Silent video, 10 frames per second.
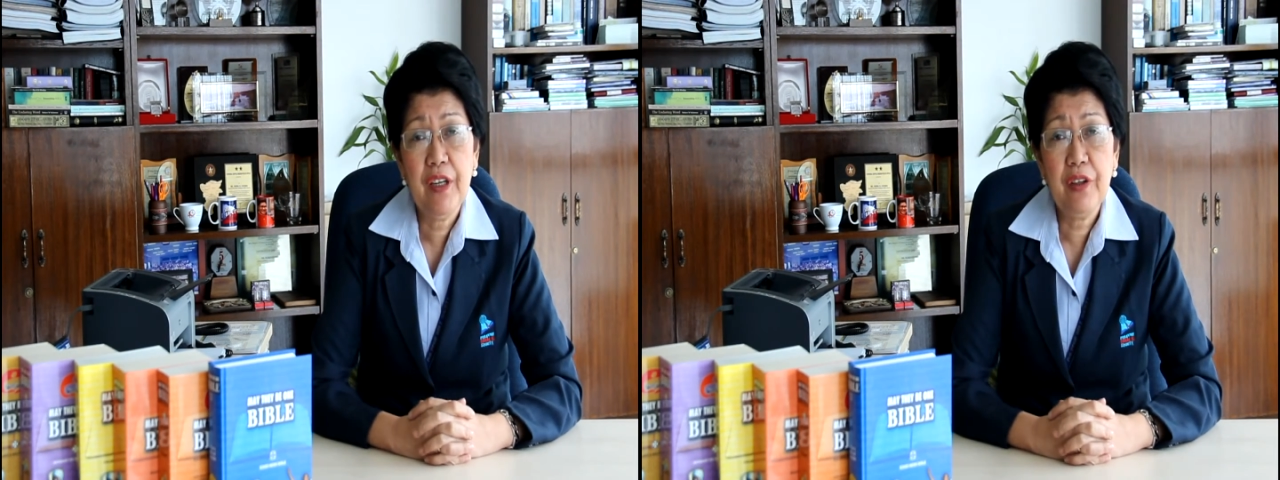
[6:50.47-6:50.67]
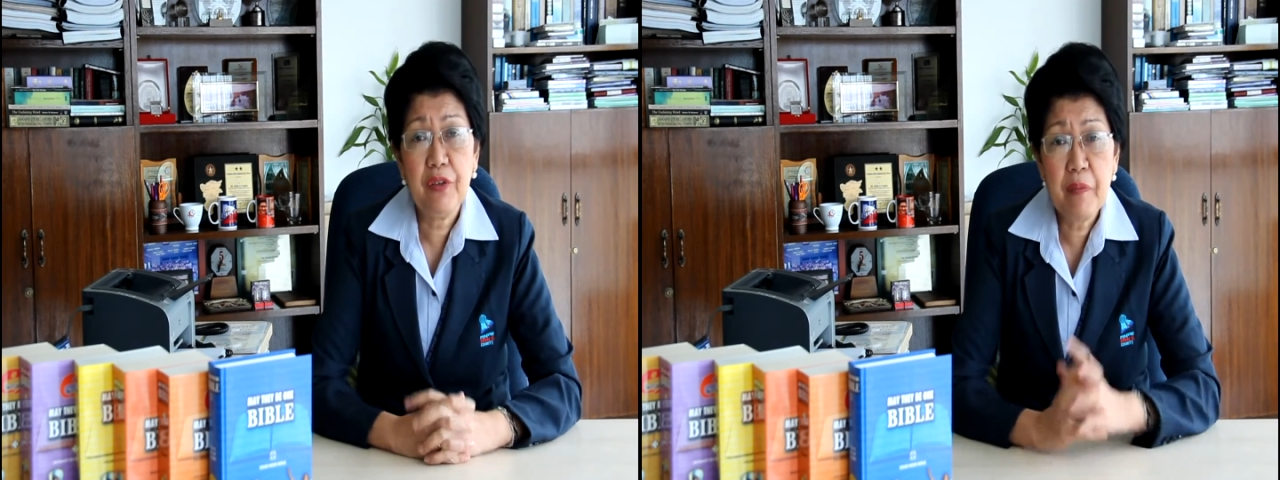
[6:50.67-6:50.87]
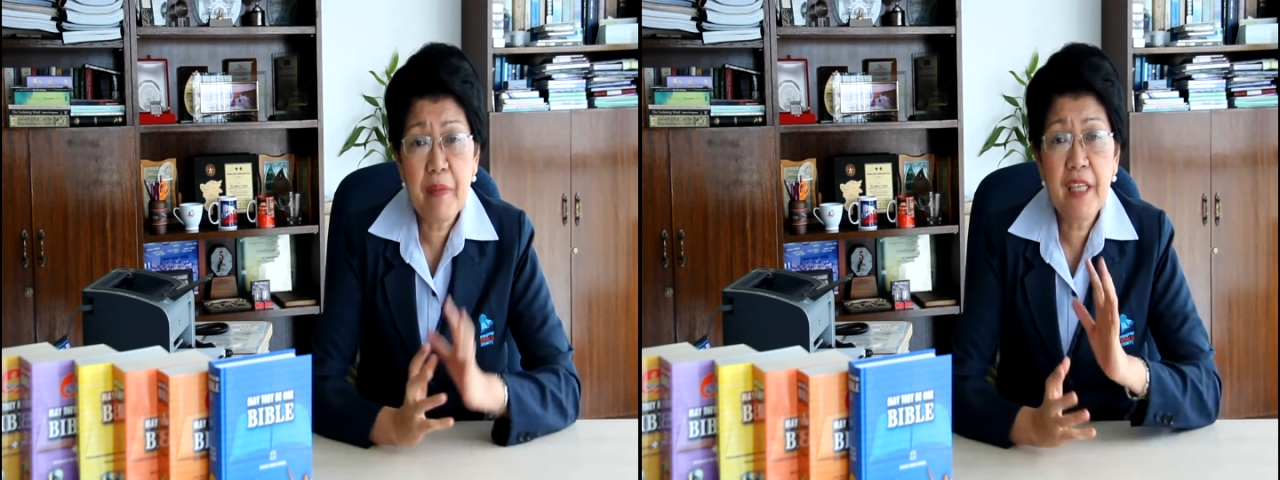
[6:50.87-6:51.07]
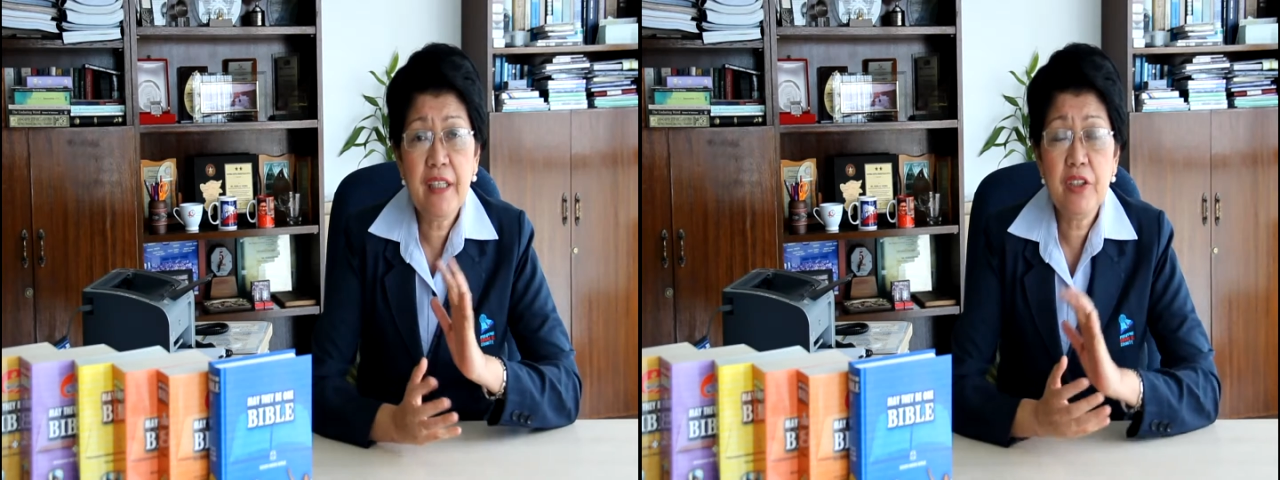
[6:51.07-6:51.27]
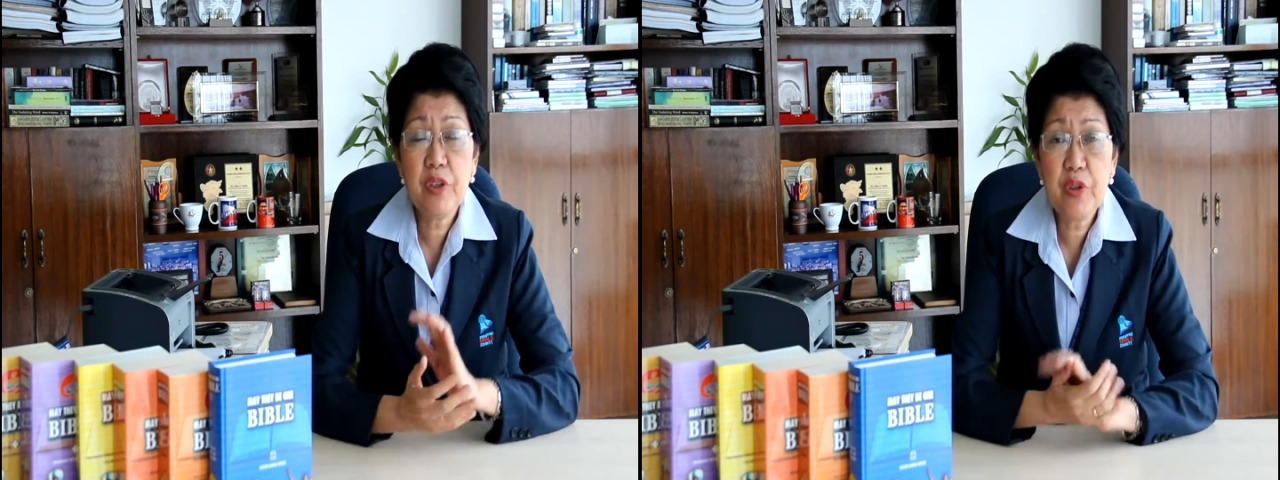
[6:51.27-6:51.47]
the
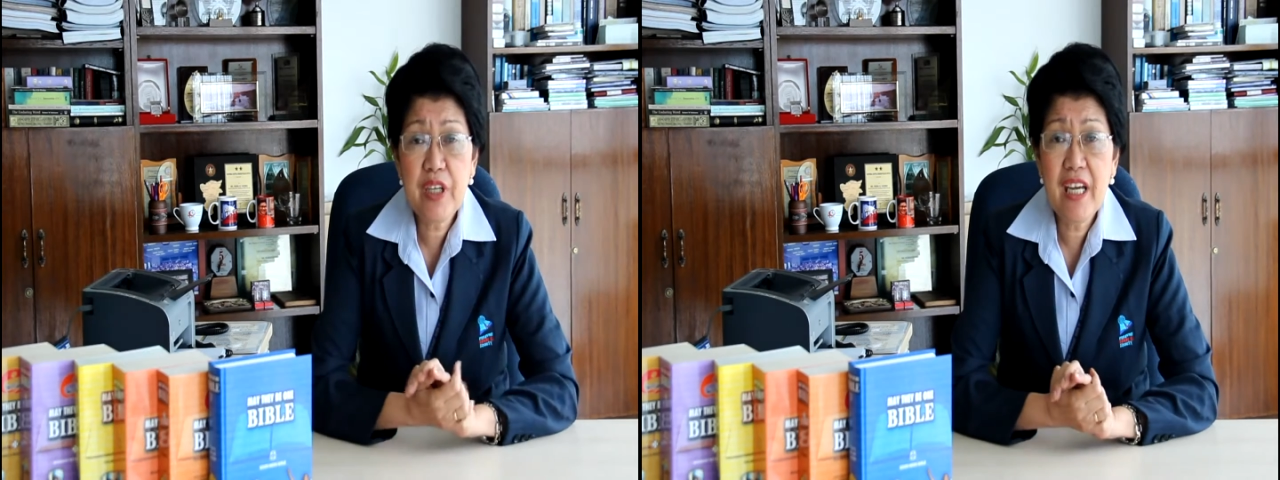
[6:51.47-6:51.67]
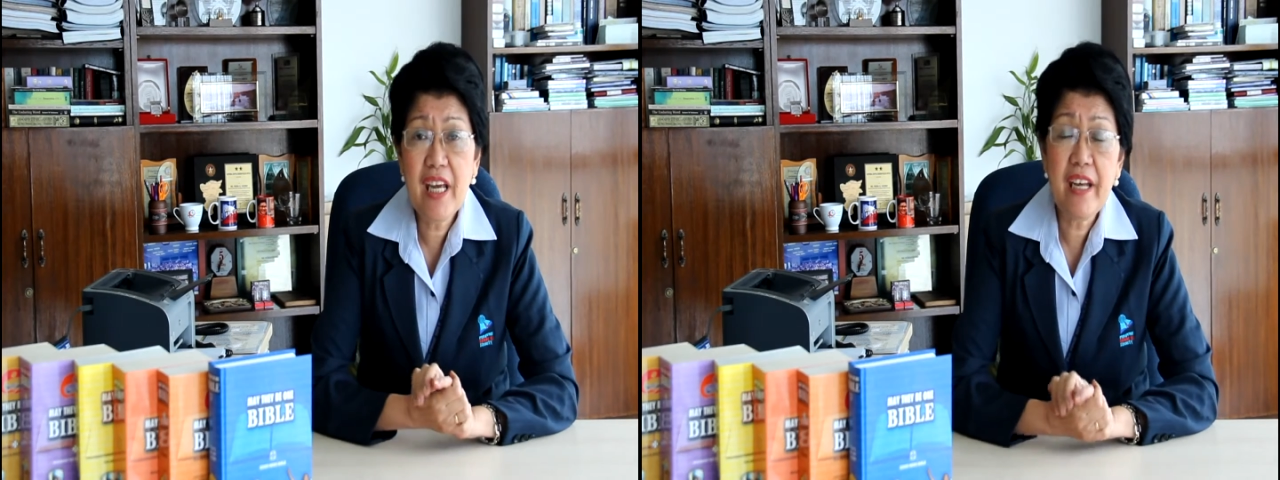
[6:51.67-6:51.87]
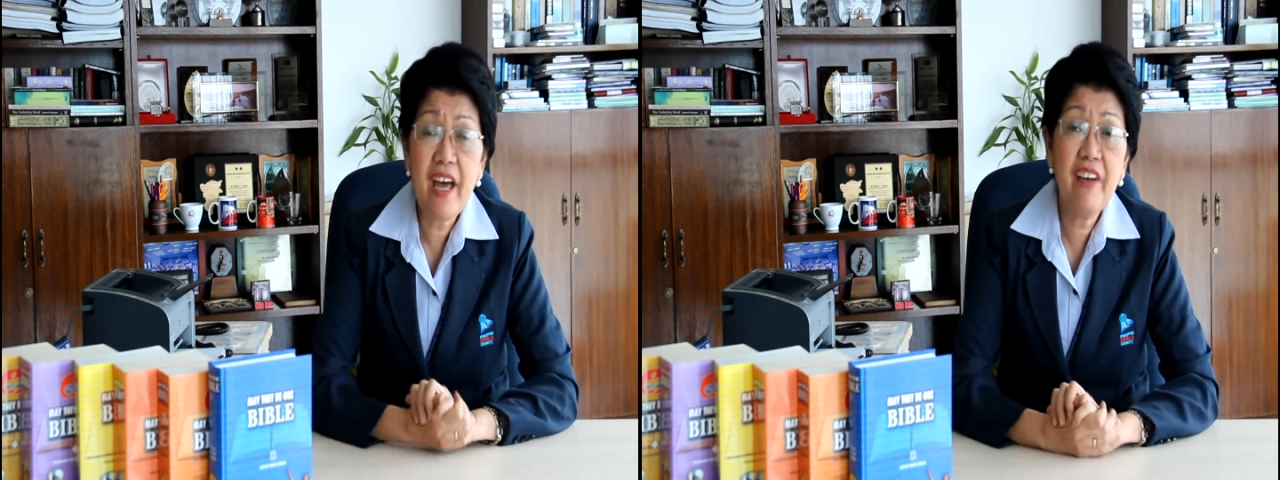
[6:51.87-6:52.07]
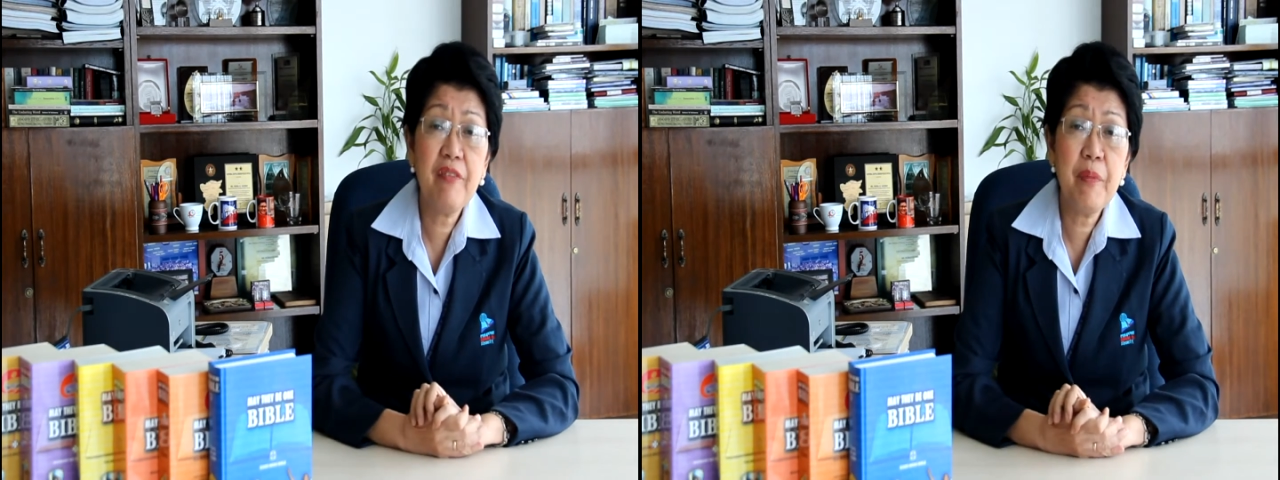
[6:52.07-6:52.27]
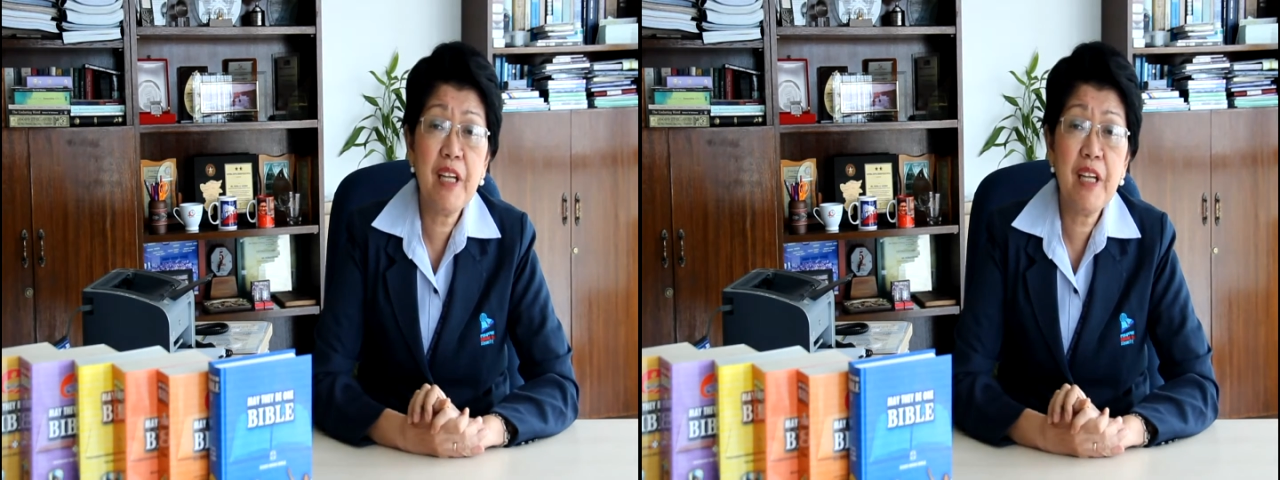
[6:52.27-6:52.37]
remaining 3.5